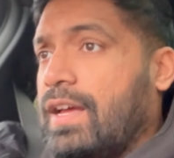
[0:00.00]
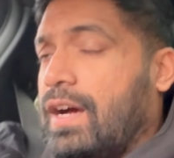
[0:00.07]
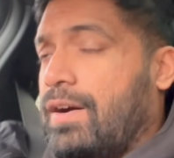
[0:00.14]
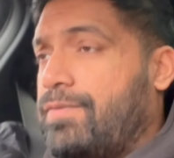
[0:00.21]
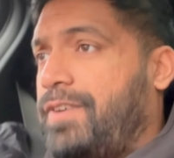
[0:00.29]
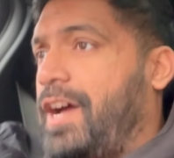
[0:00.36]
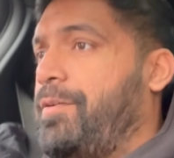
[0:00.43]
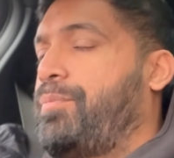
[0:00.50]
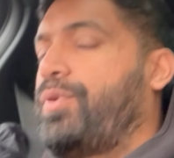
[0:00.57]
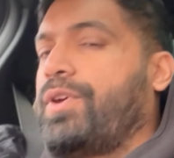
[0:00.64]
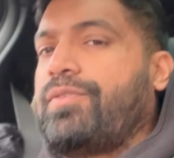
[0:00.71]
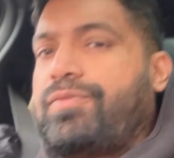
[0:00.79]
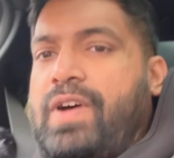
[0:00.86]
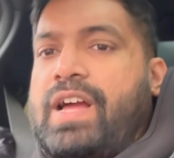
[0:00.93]
A
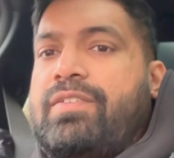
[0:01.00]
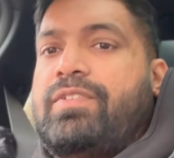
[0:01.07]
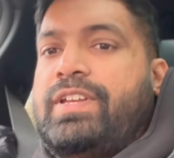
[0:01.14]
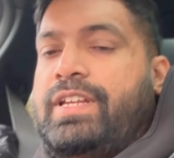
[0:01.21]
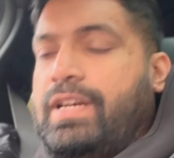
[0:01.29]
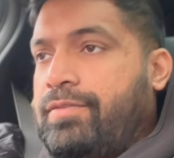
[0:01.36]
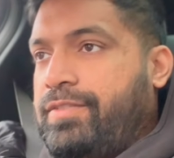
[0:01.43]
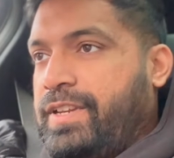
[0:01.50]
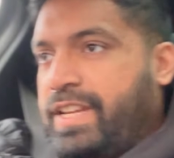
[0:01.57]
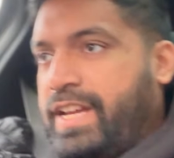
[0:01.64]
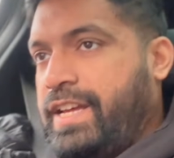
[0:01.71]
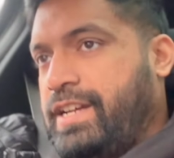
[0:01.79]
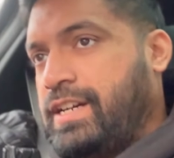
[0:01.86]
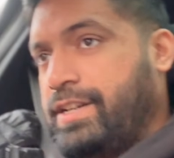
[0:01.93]
5.5 litre
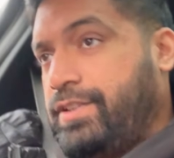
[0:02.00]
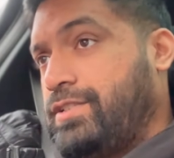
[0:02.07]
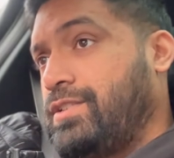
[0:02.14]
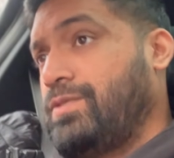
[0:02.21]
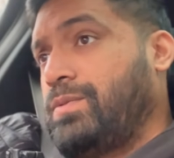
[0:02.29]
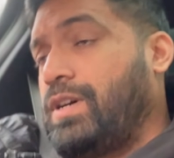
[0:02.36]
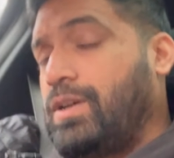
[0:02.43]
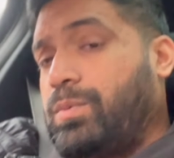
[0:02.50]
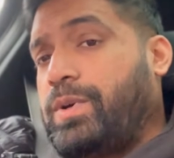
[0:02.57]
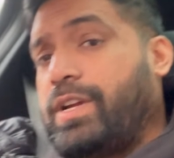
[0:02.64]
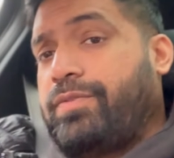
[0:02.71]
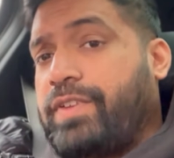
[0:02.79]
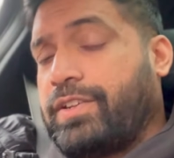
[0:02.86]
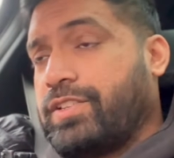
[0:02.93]
V8. I know, what a
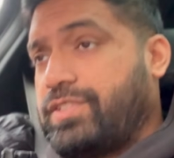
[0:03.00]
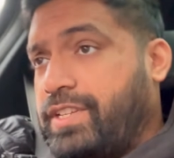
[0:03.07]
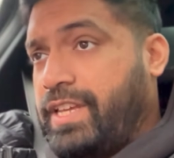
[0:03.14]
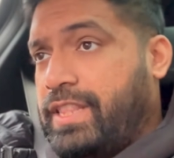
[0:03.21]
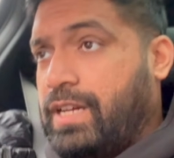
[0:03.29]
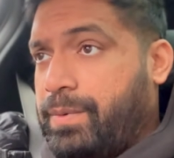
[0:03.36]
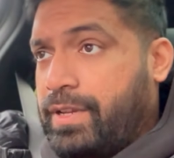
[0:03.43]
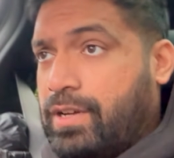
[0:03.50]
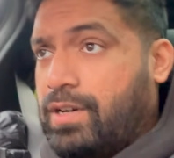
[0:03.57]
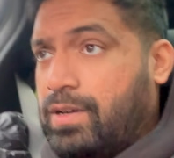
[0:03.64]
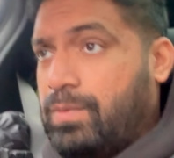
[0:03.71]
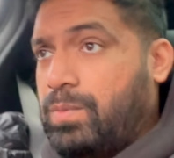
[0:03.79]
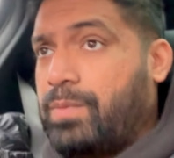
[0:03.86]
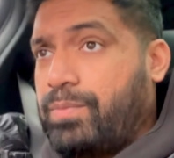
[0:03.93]
weird thing to say, that we got
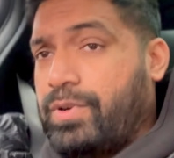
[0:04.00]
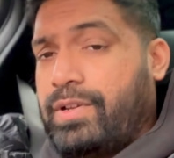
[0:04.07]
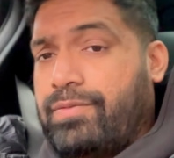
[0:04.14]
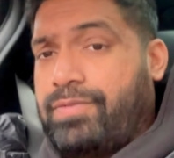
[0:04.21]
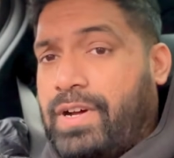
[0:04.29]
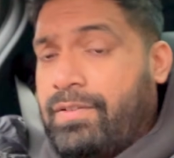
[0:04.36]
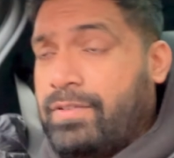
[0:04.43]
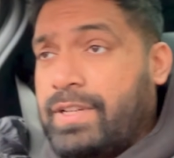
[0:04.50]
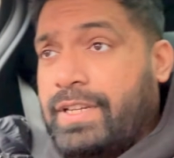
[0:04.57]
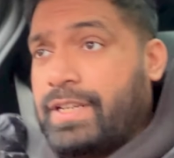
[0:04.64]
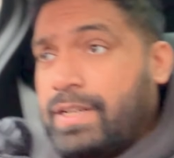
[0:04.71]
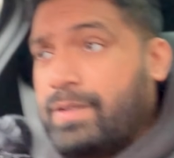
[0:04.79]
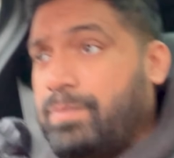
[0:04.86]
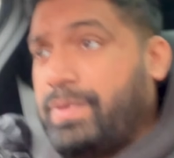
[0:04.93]
a 1.5
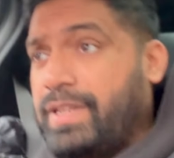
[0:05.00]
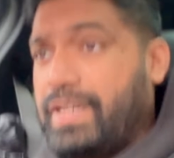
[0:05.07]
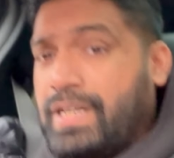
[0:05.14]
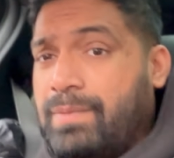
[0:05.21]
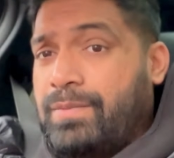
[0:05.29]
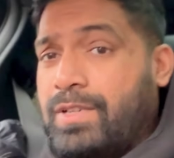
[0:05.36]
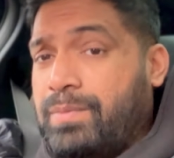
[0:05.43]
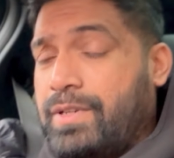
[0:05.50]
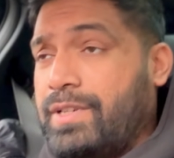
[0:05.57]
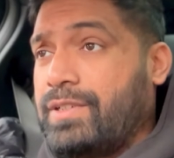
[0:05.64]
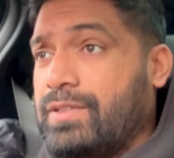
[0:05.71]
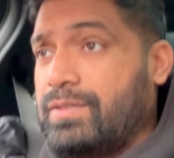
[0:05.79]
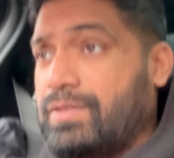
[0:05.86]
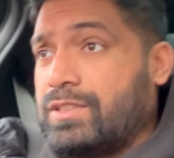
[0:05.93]
litre
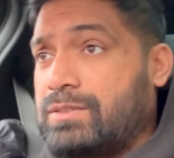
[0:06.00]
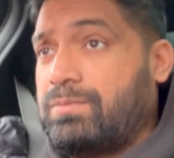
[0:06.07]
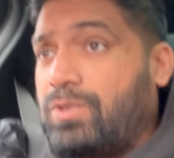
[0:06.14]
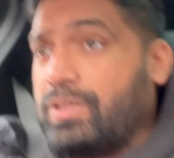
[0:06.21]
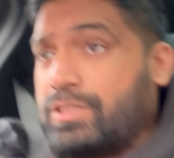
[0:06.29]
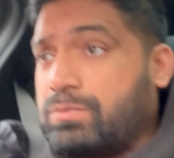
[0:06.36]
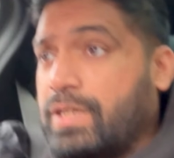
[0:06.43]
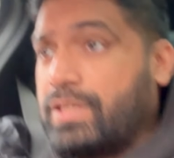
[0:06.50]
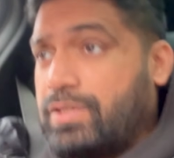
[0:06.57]
BMW, the smallest one in its